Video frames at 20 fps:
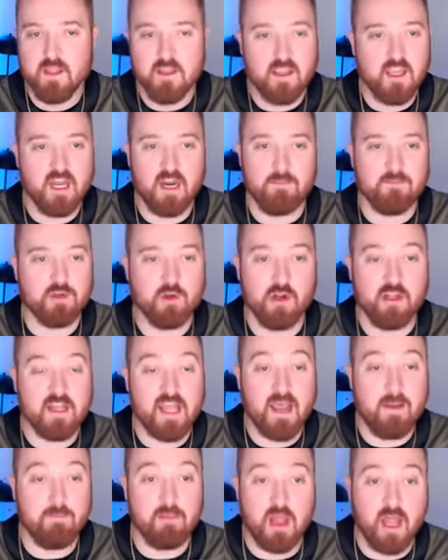And I'm doing
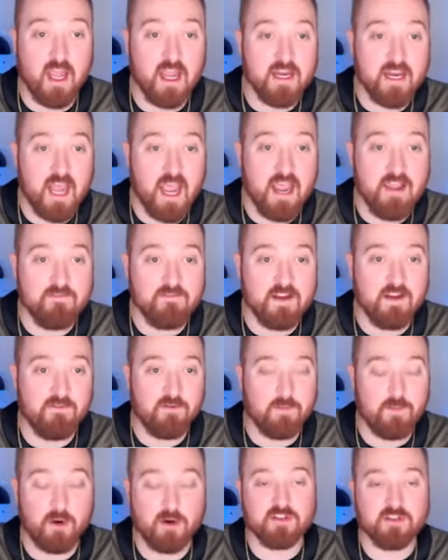that blind. I have never
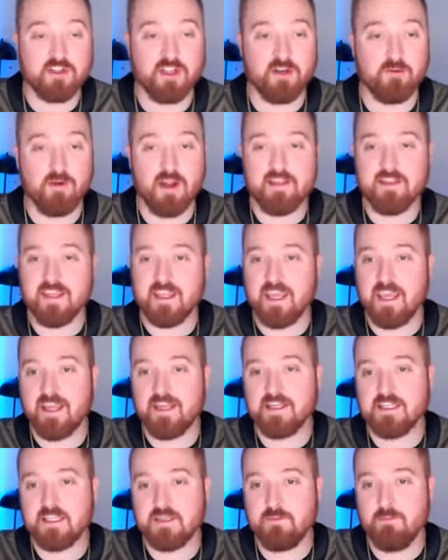personally read the
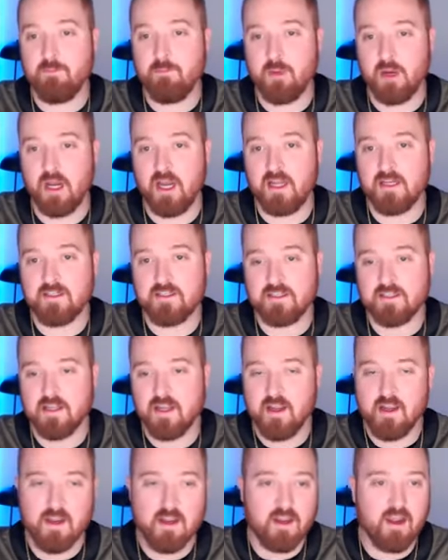case, but
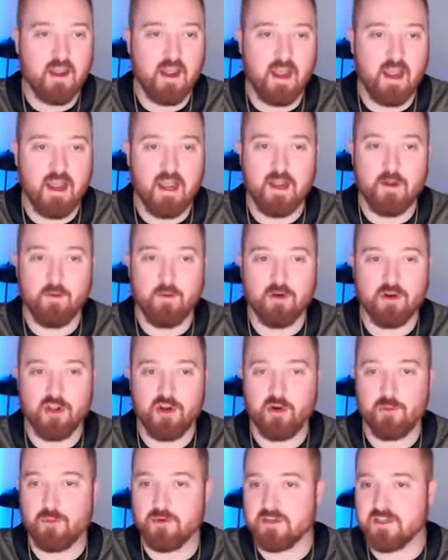I
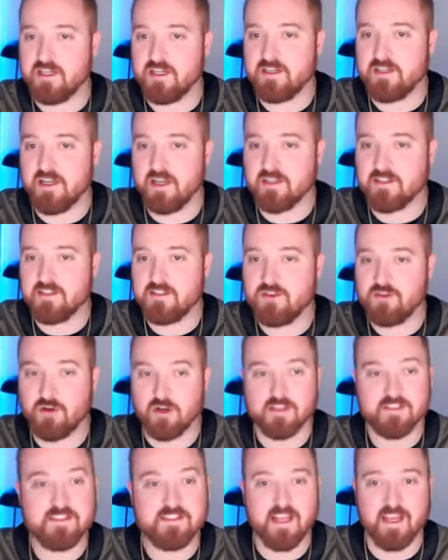100%
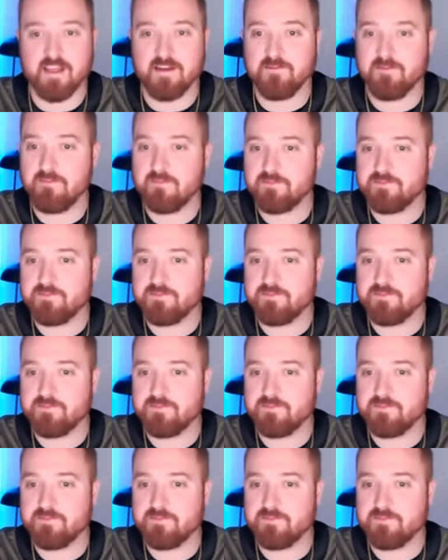trust Ted.